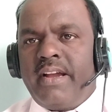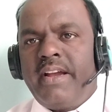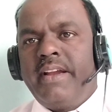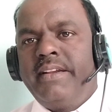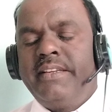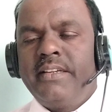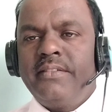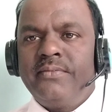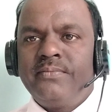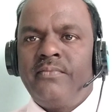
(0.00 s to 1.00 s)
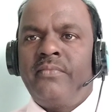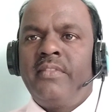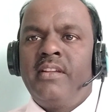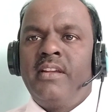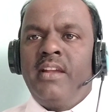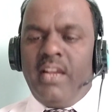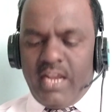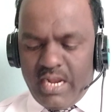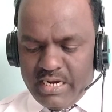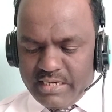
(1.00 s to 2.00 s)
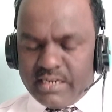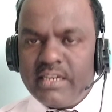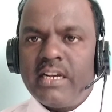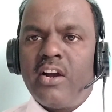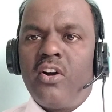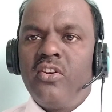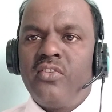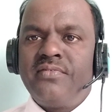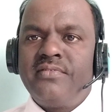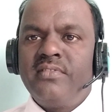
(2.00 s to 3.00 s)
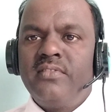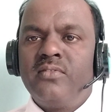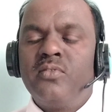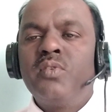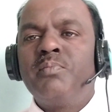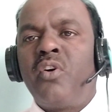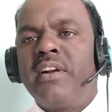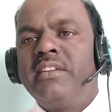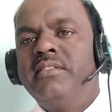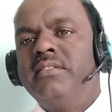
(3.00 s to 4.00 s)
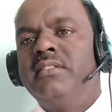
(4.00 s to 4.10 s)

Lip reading: Hi dear, hi all of you. Good morning.